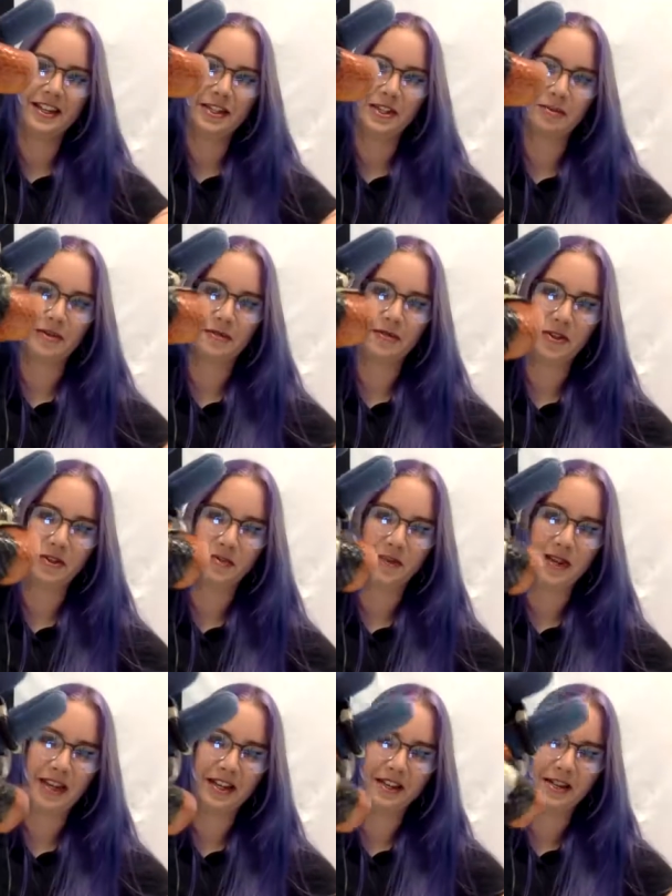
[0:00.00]
Some of you
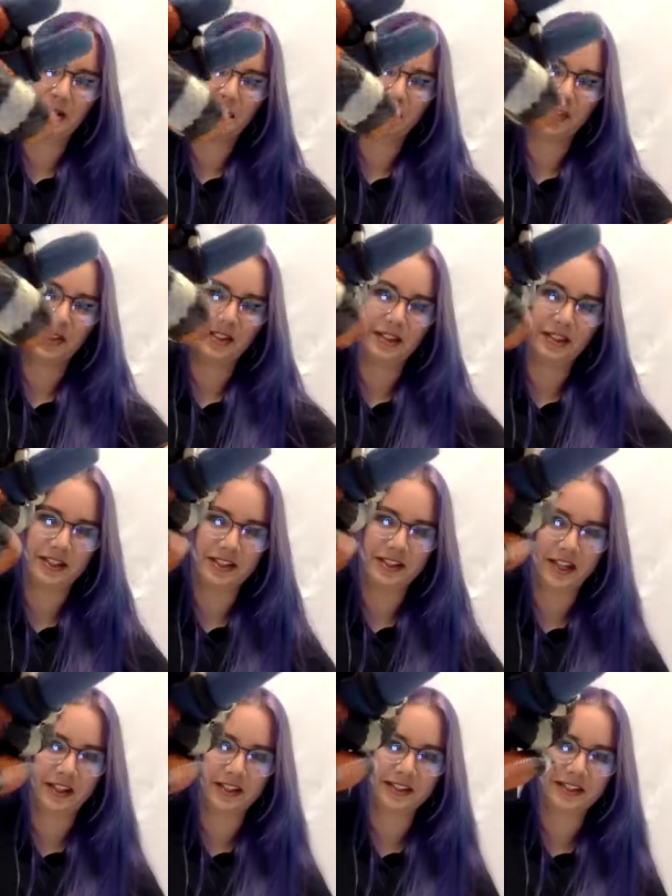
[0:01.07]
may know that the
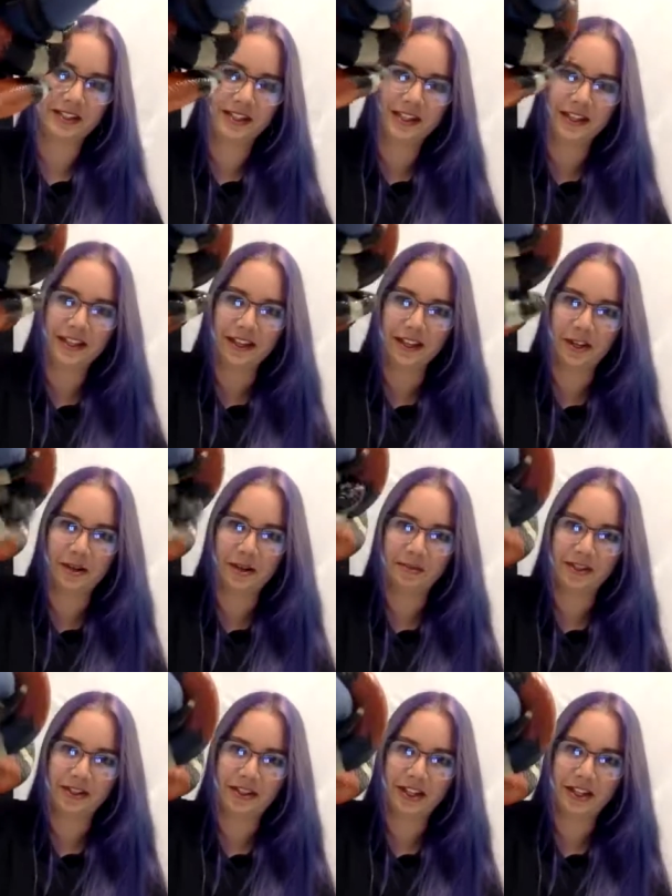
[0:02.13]
snakes,
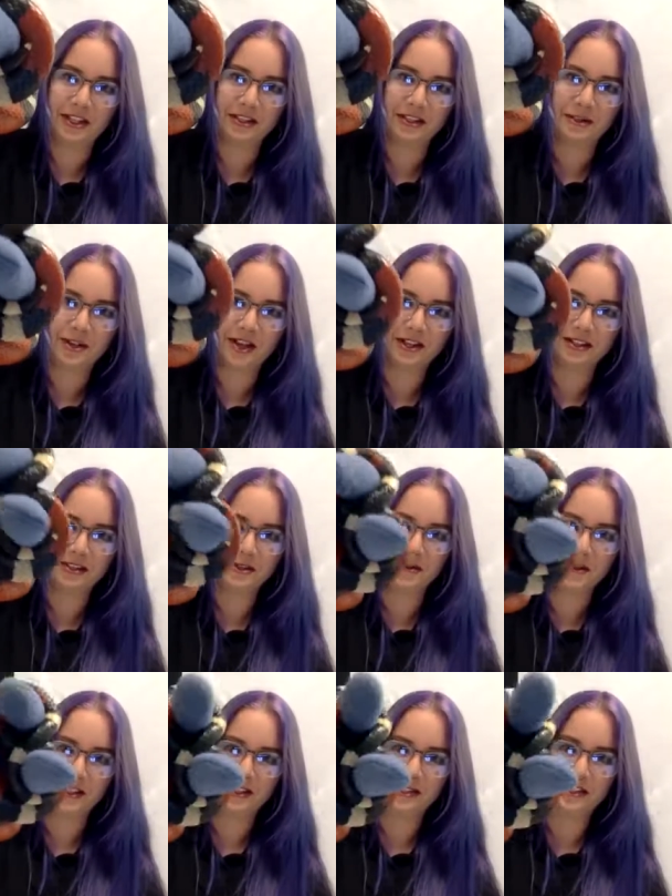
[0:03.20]
um, they do not do
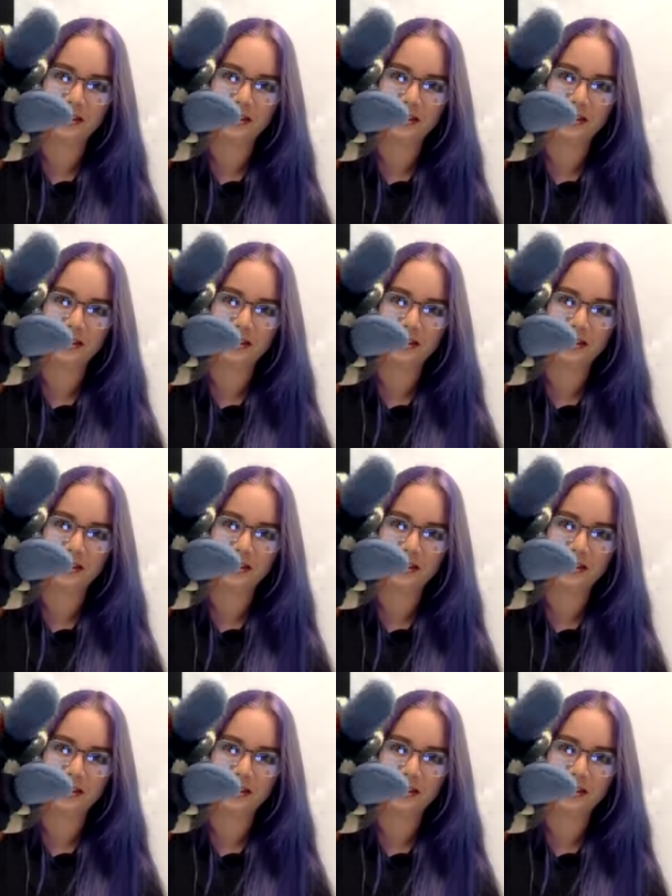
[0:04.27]
this.